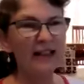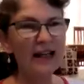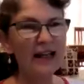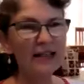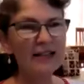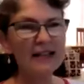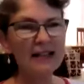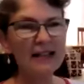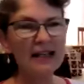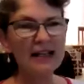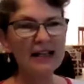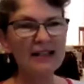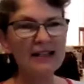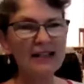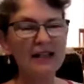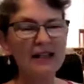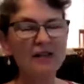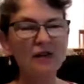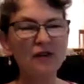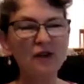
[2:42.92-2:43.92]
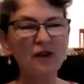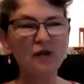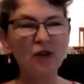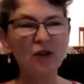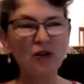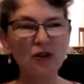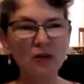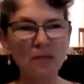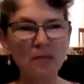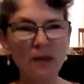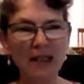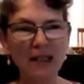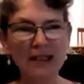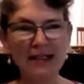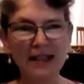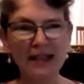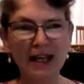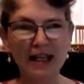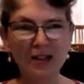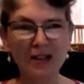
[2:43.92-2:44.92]
The next thing is, if you've got a
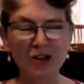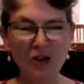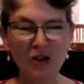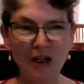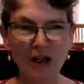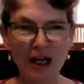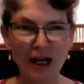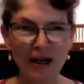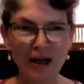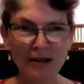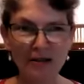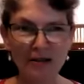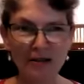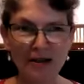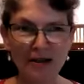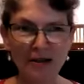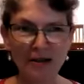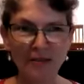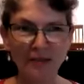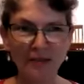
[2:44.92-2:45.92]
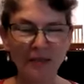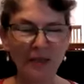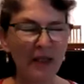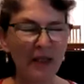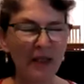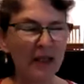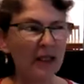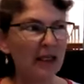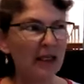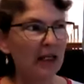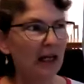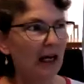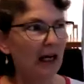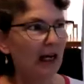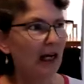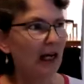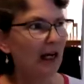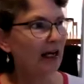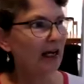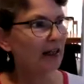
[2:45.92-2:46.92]
mixed age class,
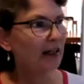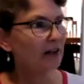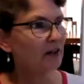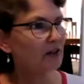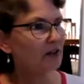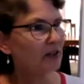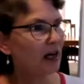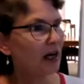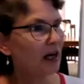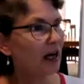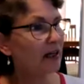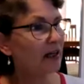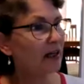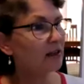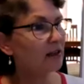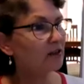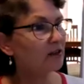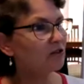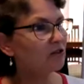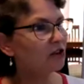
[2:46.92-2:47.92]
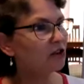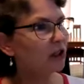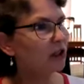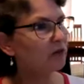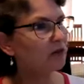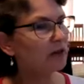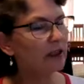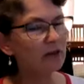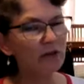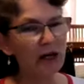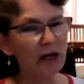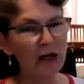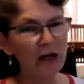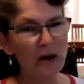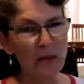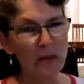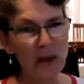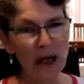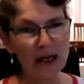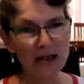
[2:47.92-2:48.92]
and I generally
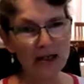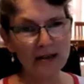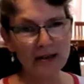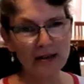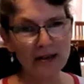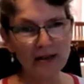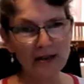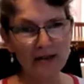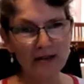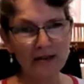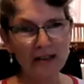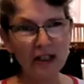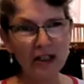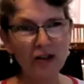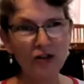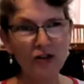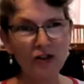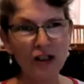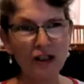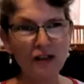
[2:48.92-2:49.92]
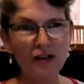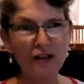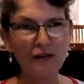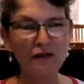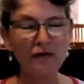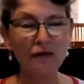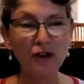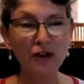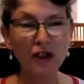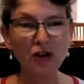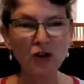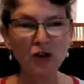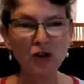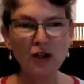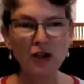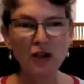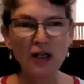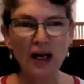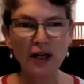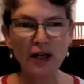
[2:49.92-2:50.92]
recommend teaching fully
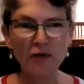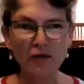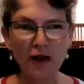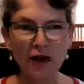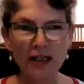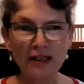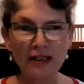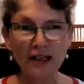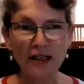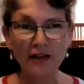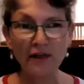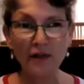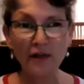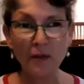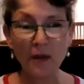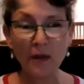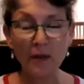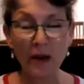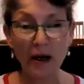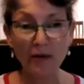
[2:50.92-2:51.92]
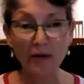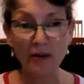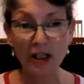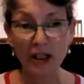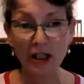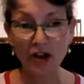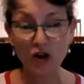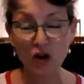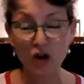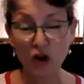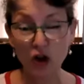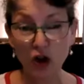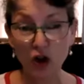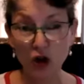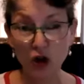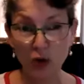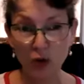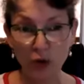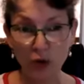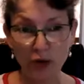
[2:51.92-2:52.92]
joined handwriting from about year
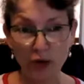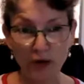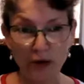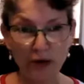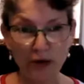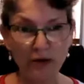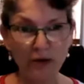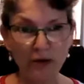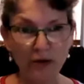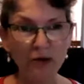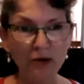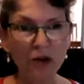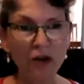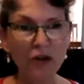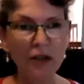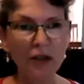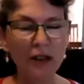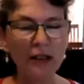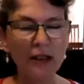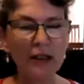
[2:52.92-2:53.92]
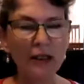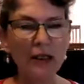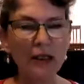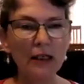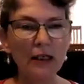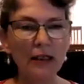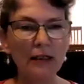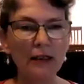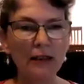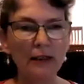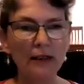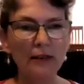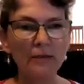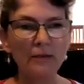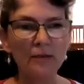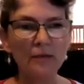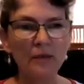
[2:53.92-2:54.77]
2, not any earlier.